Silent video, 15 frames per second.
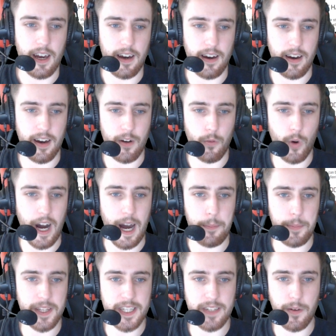What
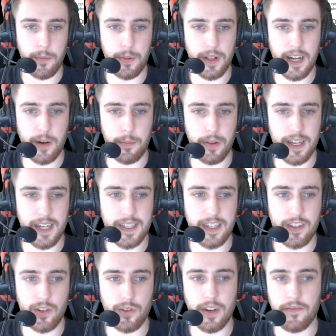happens if a player plays
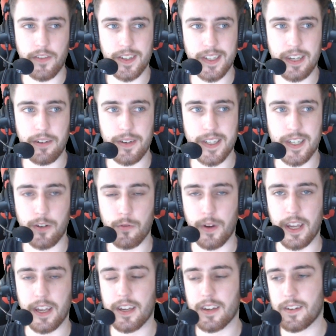in 2 different series in a
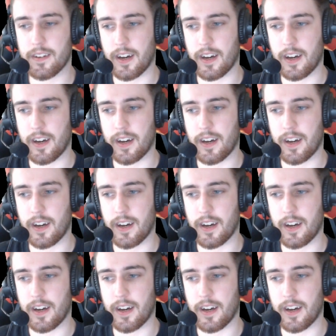week?